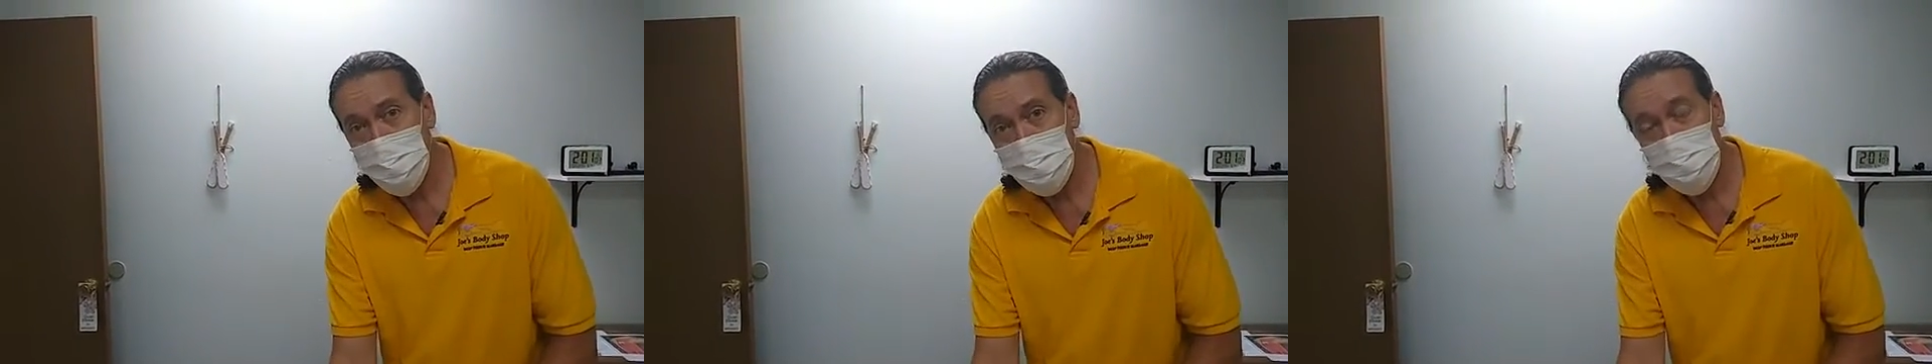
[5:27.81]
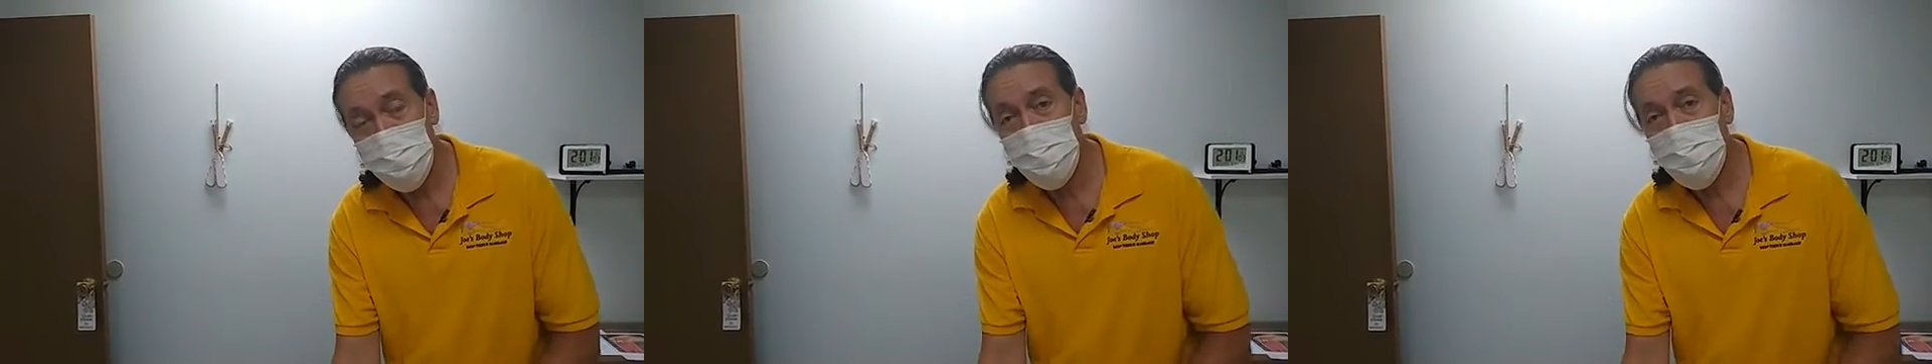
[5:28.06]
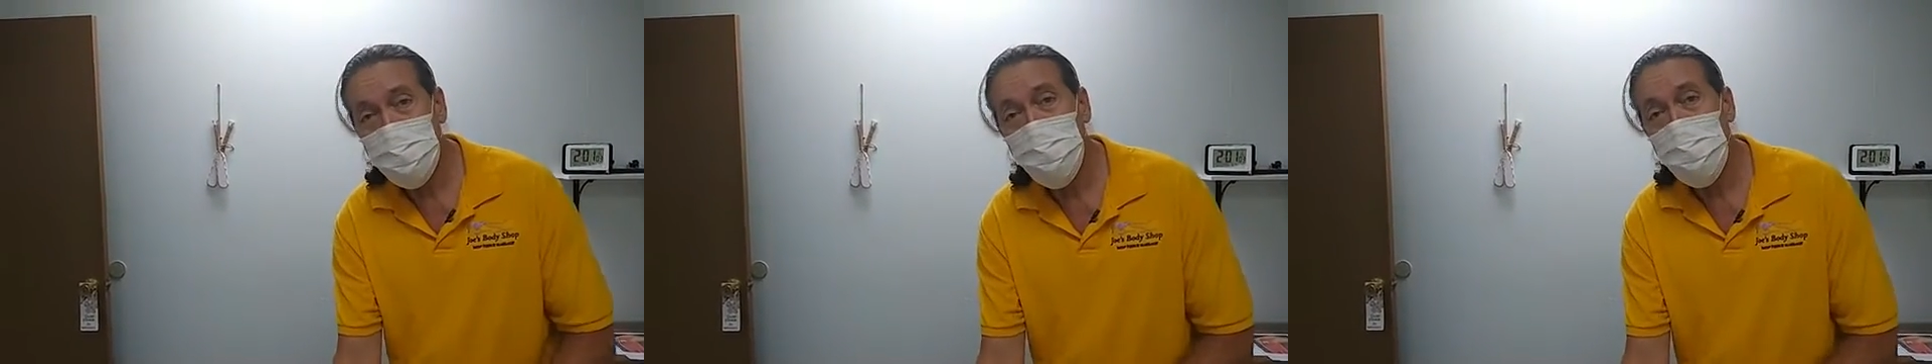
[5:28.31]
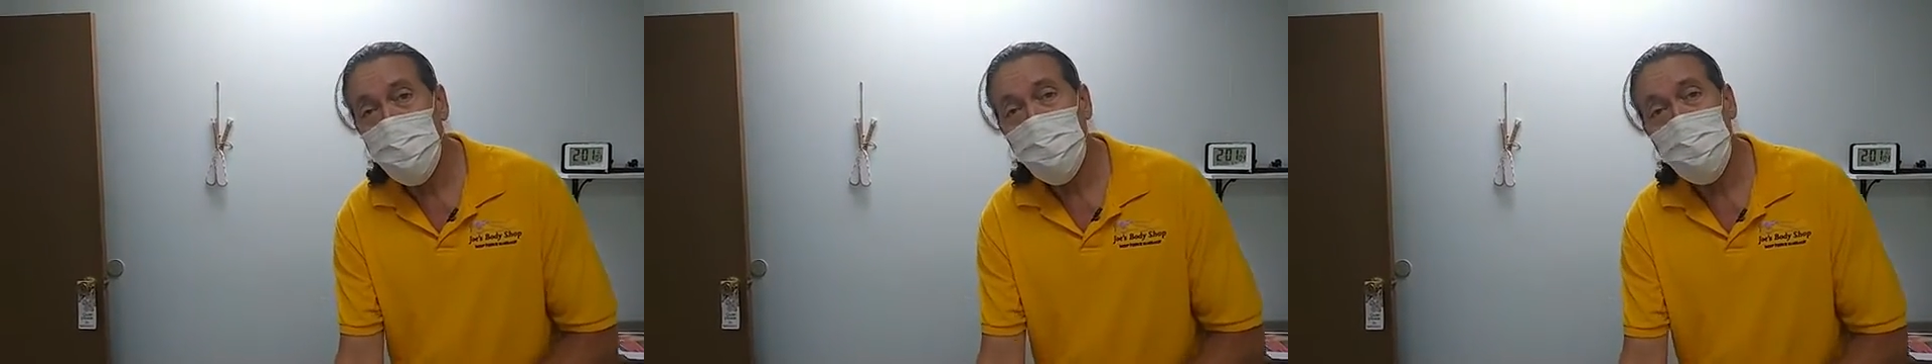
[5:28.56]
she's on the
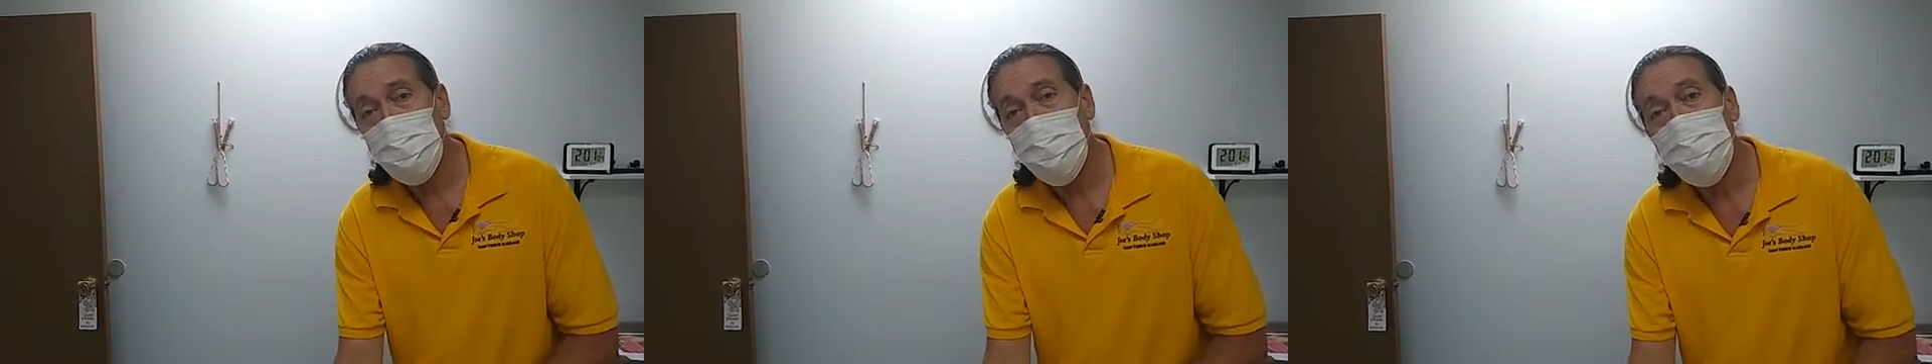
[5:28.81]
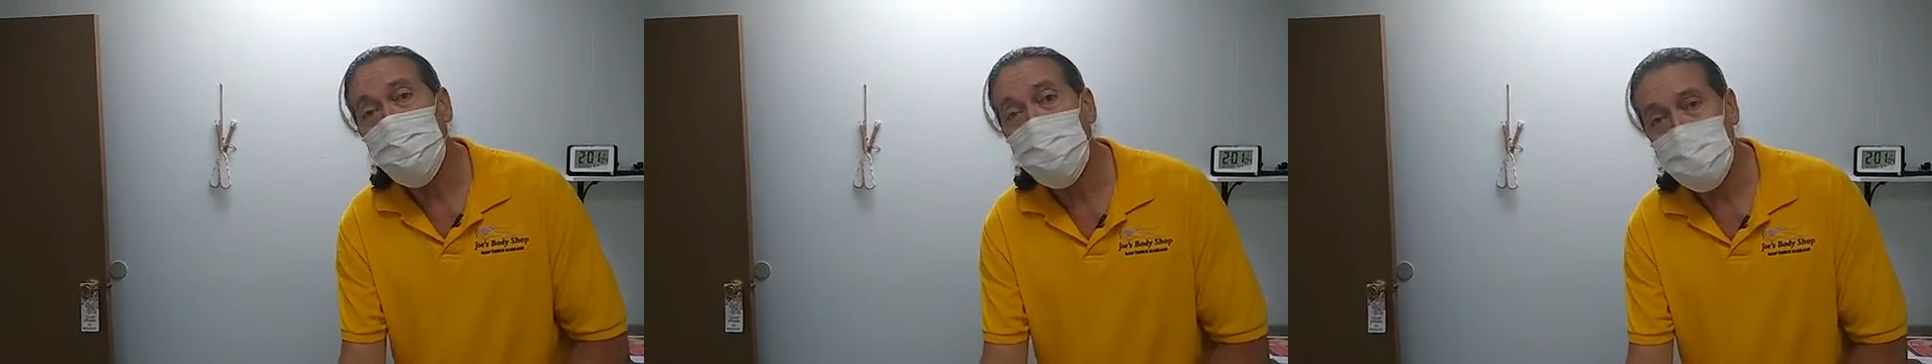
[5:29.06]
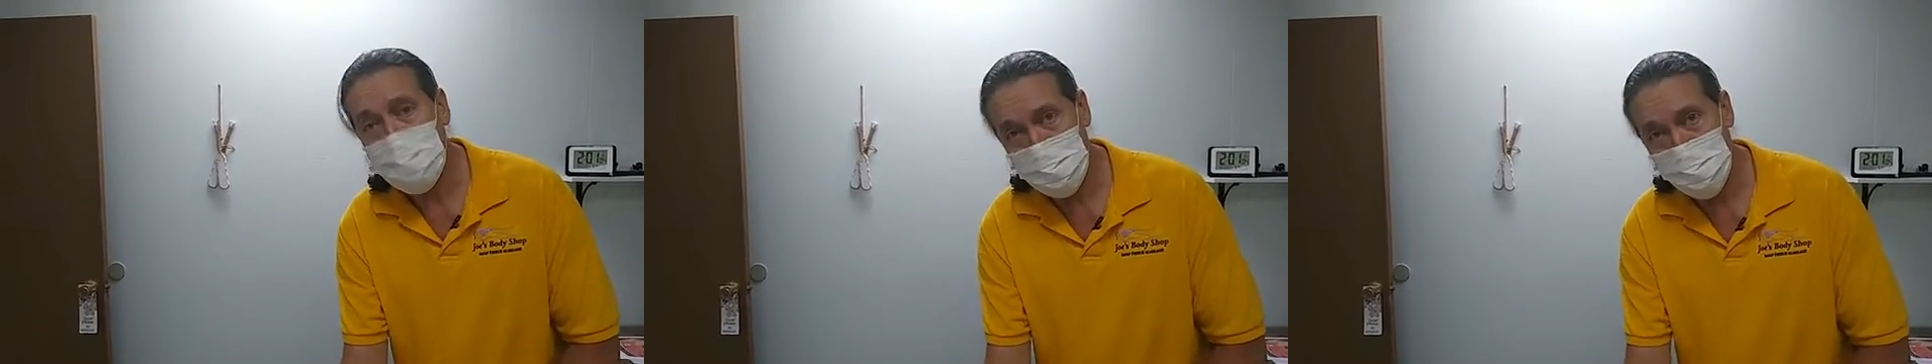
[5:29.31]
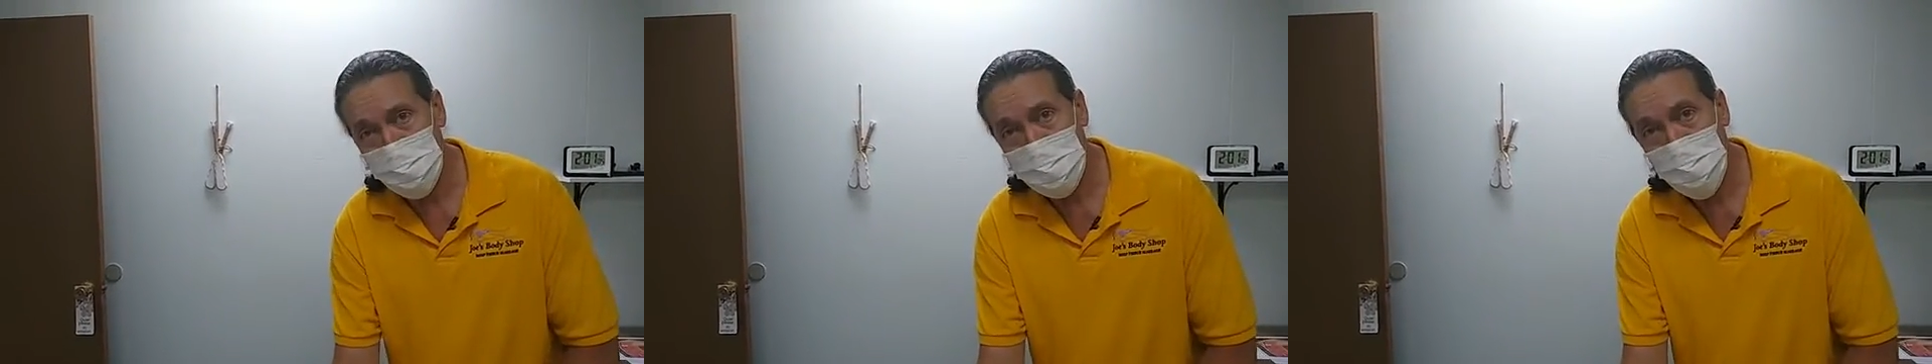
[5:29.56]
computer for 3 days,
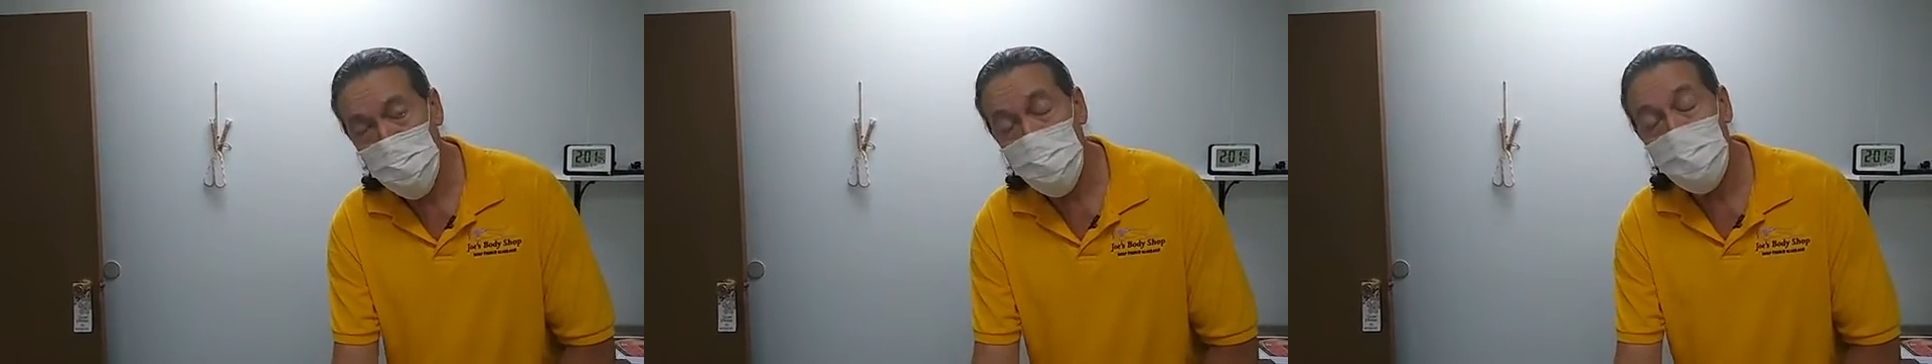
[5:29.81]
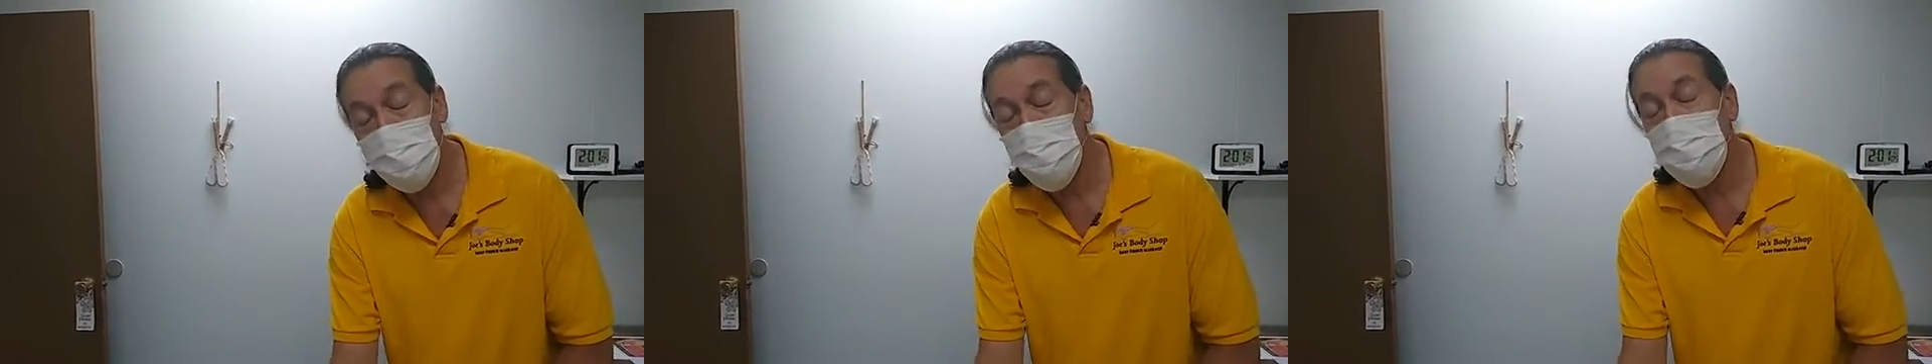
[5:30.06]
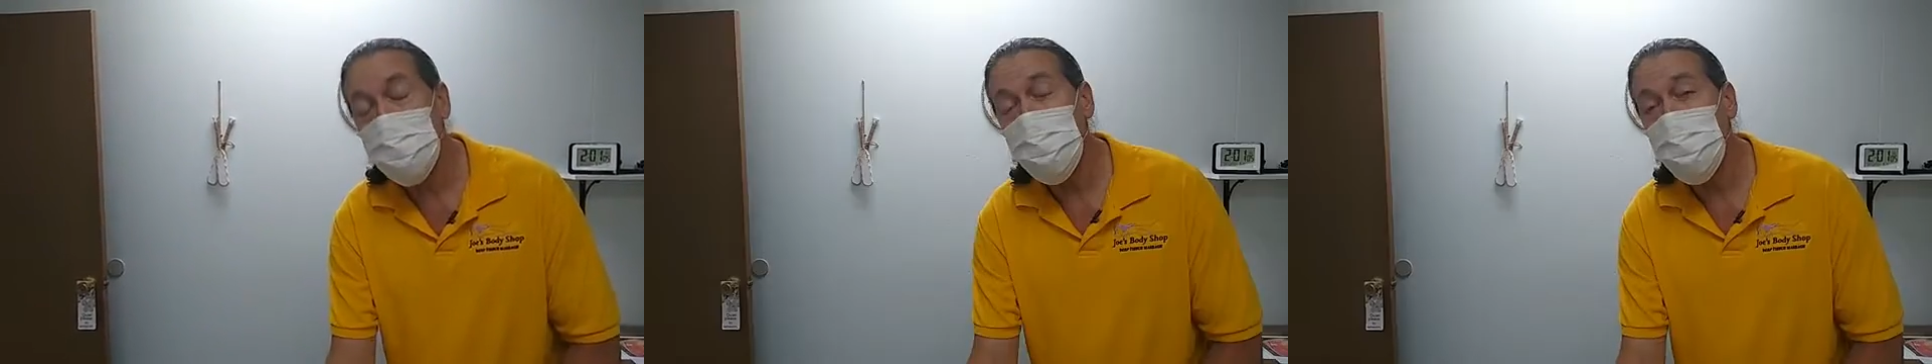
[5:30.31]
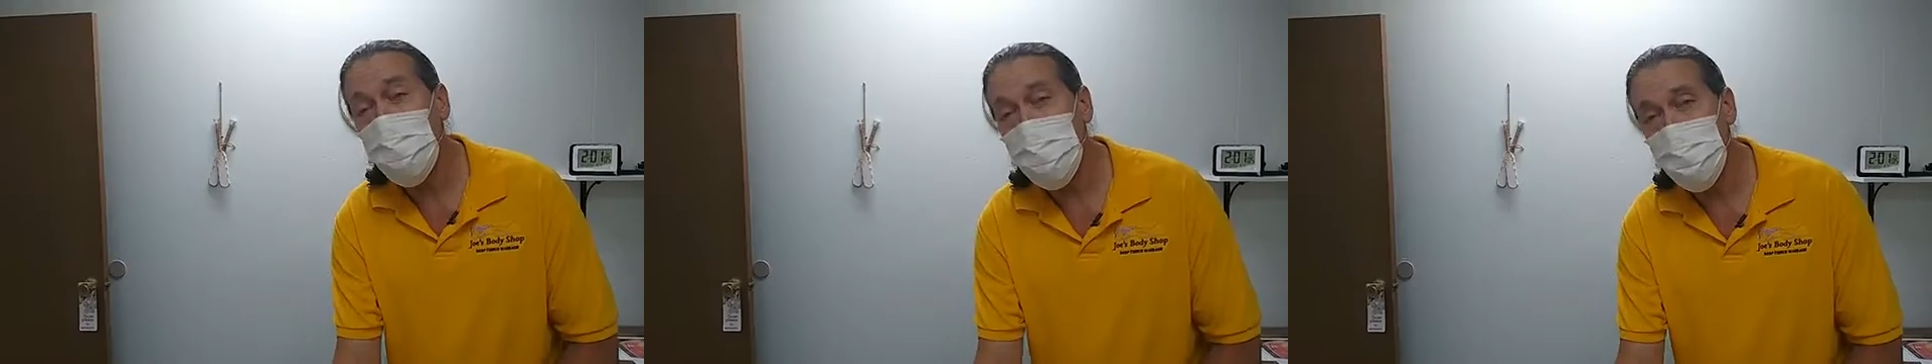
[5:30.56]
making sure that everything is
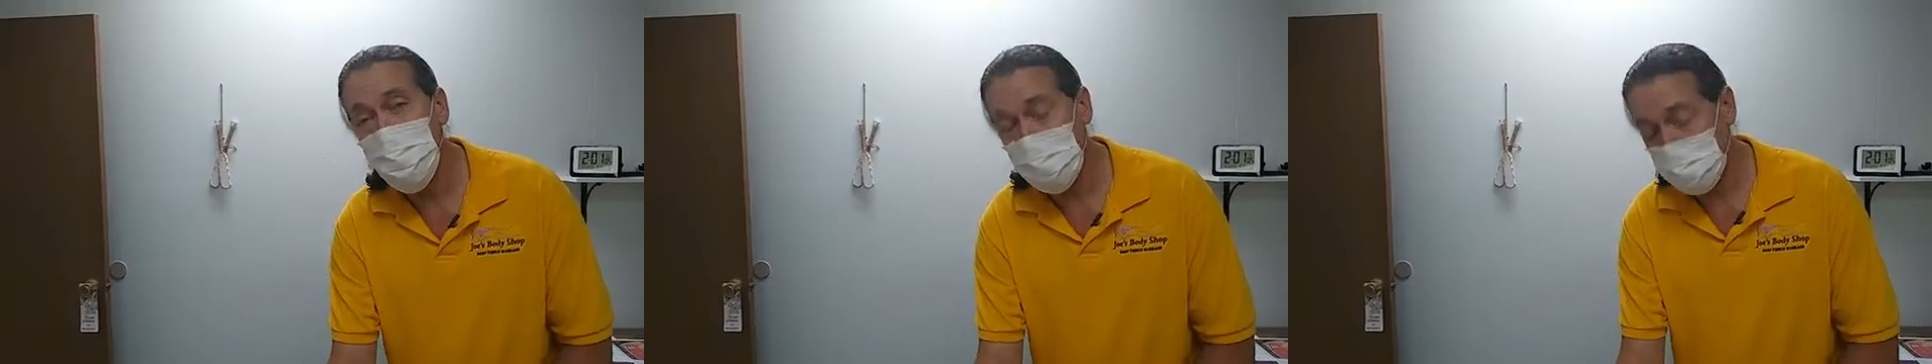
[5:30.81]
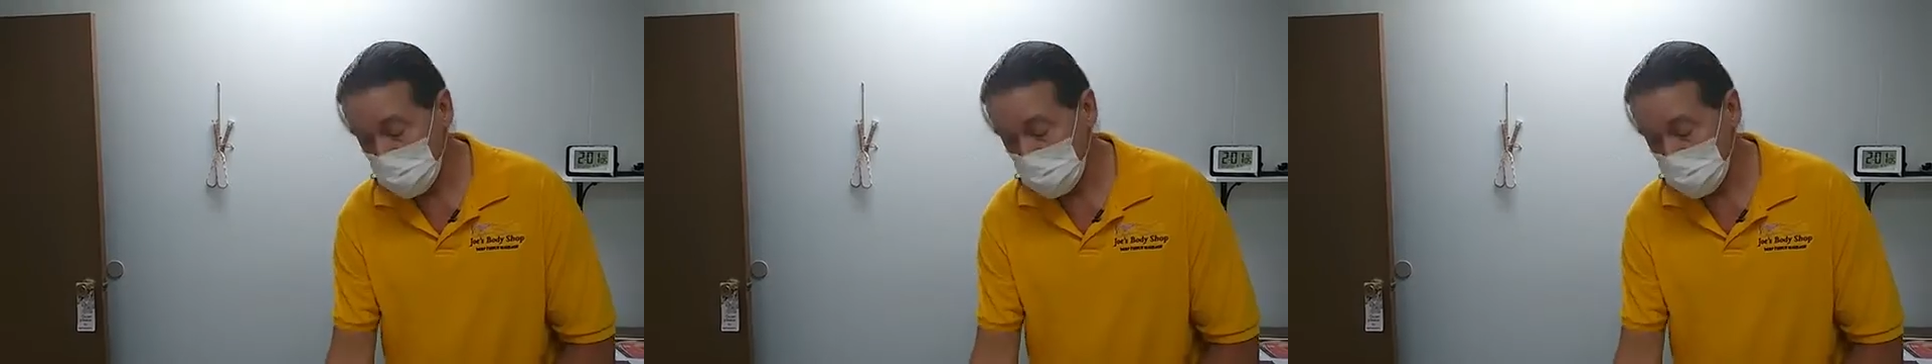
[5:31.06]
perfect.